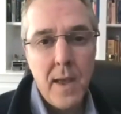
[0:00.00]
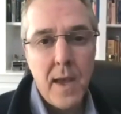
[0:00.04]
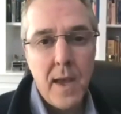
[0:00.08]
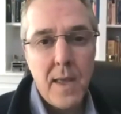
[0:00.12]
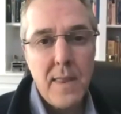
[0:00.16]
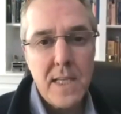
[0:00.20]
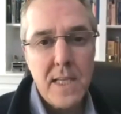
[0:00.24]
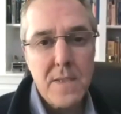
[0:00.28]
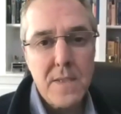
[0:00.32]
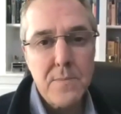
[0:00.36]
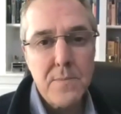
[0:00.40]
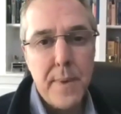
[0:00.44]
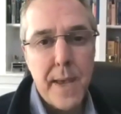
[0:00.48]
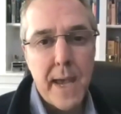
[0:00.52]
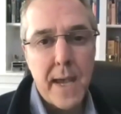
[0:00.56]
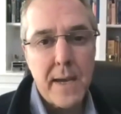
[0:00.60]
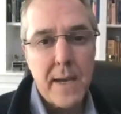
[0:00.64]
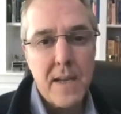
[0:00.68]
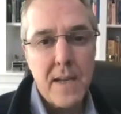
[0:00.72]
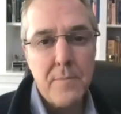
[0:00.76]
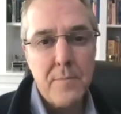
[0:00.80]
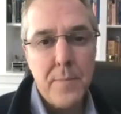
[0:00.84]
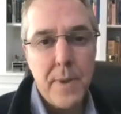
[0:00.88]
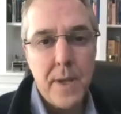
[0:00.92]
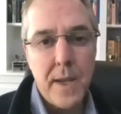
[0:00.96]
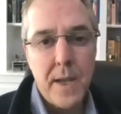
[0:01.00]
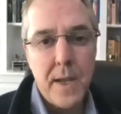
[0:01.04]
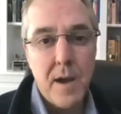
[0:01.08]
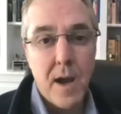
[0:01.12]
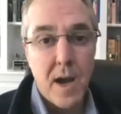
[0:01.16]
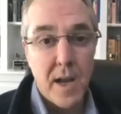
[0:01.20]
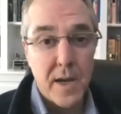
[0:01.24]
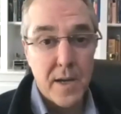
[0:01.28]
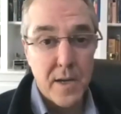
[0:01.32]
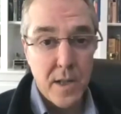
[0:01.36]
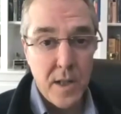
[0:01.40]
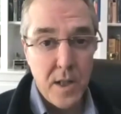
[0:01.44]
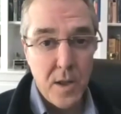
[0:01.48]
And this man had been
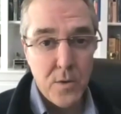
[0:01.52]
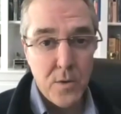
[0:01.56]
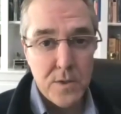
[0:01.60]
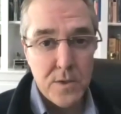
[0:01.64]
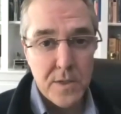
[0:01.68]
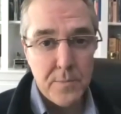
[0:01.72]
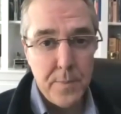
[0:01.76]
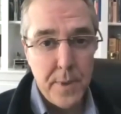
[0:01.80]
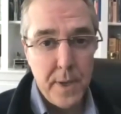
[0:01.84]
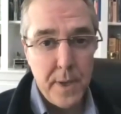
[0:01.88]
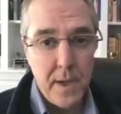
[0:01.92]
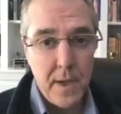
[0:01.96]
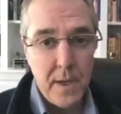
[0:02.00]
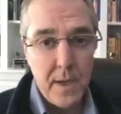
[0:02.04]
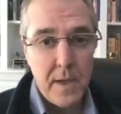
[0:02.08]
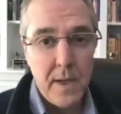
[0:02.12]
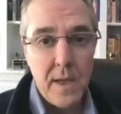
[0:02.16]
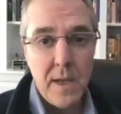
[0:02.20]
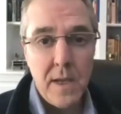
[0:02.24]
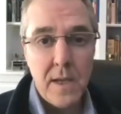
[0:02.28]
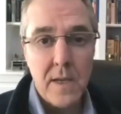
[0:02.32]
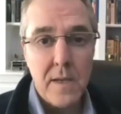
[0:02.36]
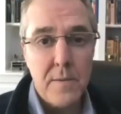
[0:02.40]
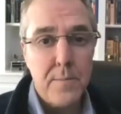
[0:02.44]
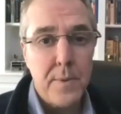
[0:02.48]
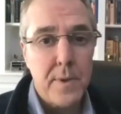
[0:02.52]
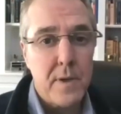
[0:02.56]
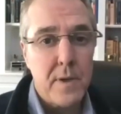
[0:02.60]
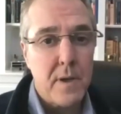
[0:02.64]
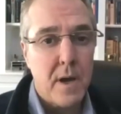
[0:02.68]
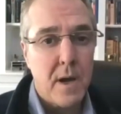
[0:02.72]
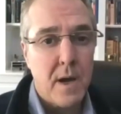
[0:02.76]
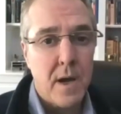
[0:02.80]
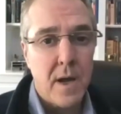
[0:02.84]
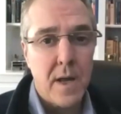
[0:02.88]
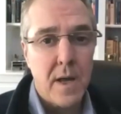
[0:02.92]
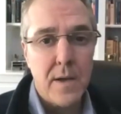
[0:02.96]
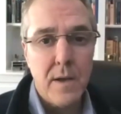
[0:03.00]
on clozapine. He had been
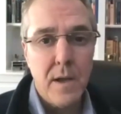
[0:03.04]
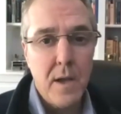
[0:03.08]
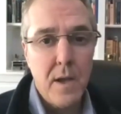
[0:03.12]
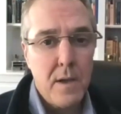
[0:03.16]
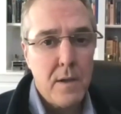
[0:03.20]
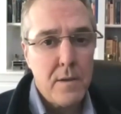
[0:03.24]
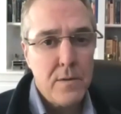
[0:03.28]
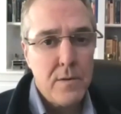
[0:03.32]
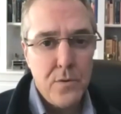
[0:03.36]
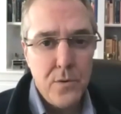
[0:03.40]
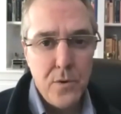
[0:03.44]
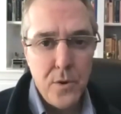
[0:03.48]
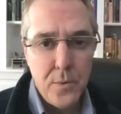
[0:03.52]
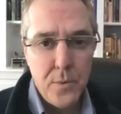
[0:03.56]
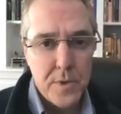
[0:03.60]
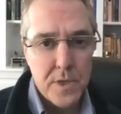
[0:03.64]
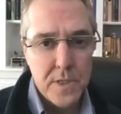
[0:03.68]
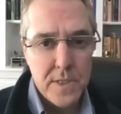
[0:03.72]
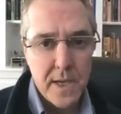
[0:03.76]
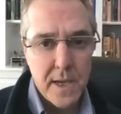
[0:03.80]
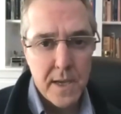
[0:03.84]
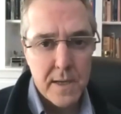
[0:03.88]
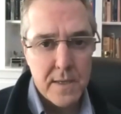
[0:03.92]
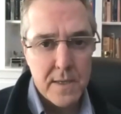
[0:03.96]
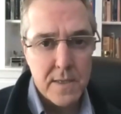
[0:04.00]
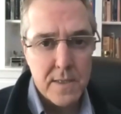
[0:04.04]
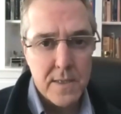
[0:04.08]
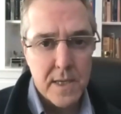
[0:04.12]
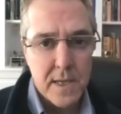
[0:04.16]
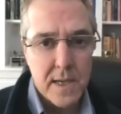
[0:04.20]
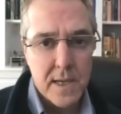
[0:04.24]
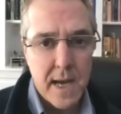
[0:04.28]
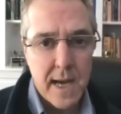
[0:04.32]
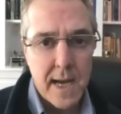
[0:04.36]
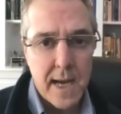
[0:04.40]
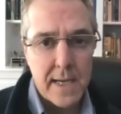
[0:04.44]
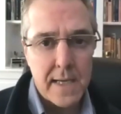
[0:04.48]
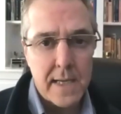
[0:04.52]
on numerous
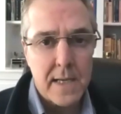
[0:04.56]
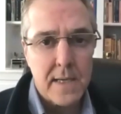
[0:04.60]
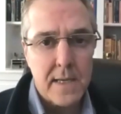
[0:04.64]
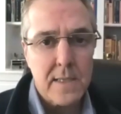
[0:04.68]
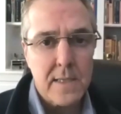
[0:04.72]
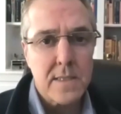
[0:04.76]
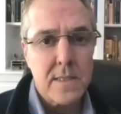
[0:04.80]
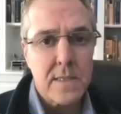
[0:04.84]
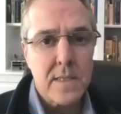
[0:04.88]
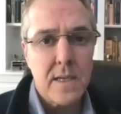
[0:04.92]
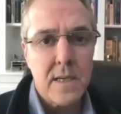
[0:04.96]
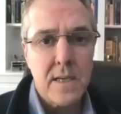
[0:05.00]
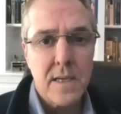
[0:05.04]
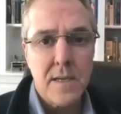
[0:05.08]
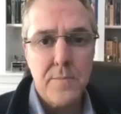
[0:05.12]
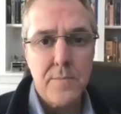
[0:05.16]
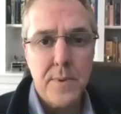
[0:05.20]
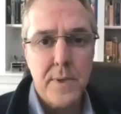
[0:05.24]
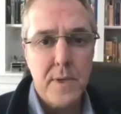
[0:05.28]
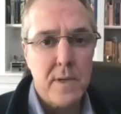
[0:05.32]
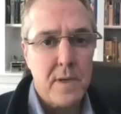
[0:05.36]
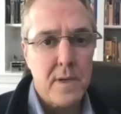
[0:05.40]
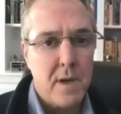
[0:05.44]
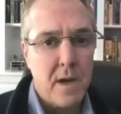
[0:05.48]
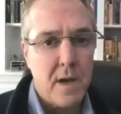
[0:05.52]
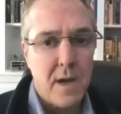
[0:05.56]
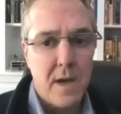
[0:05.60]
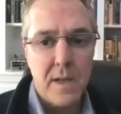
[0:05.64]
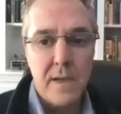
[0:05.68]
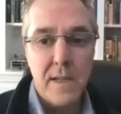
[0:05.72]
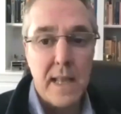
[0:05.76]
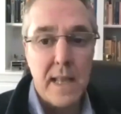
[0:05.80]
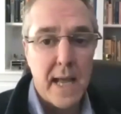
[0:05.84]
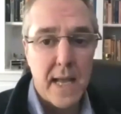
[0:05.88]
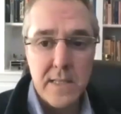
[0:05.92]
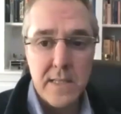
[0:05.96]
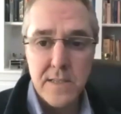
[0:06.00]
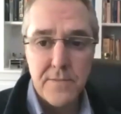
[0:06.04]
antipsychotics. He had been
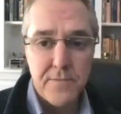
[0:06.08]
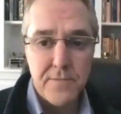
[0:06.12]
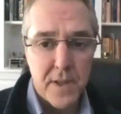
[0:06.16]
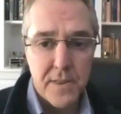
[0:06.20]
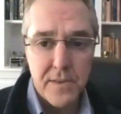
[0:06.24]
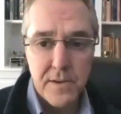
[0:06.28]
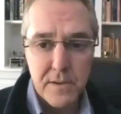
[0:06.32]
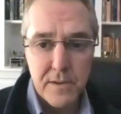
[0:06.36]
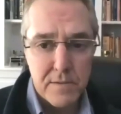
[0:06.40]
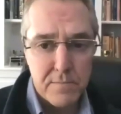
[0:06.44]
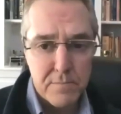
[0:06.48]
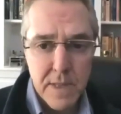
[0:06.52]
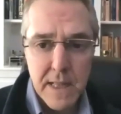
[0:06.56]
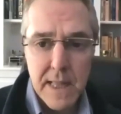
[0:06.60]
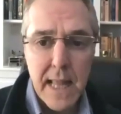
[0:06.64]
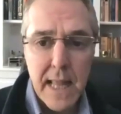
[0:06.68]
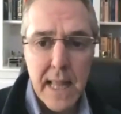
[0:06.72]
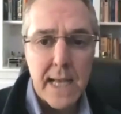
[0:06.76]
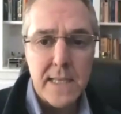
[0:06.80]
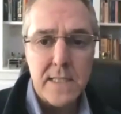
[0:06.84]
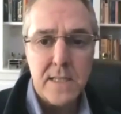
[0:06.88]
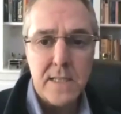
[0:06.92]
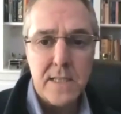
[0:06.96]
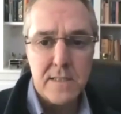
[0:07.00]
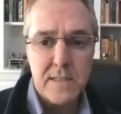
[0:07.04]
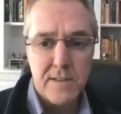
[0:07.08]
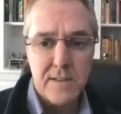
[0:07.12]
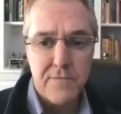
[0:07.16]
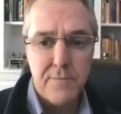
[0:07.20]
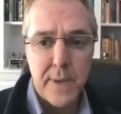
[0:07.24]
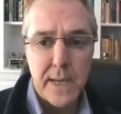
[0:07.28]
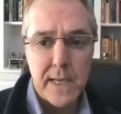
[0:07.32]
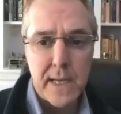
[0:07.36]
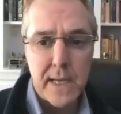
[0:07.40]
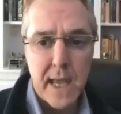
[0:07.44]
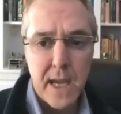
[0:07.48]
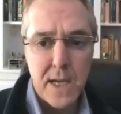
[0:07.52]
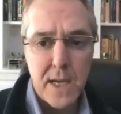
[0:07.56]
on lots of other classes of
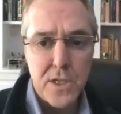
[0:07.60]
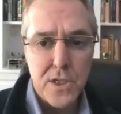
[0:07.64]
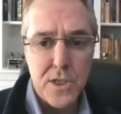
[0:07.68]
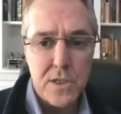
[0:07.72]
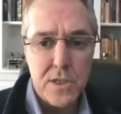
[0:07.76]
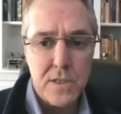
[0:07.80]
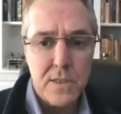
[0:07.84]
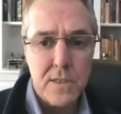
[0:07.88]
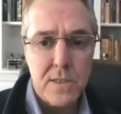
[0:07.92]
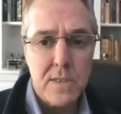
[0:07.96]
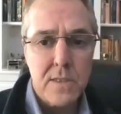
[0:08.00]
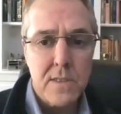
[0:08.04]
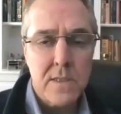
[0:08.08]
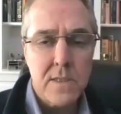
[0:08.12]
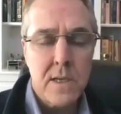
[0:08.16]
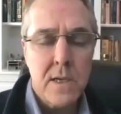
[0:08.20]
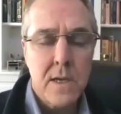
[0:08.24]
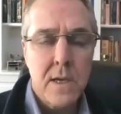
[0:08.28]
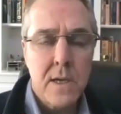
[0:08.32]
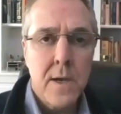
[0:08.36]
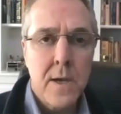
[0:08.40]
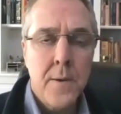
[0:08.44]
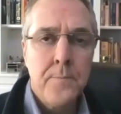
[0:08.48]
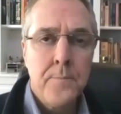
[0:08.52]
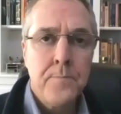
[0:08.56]
medications.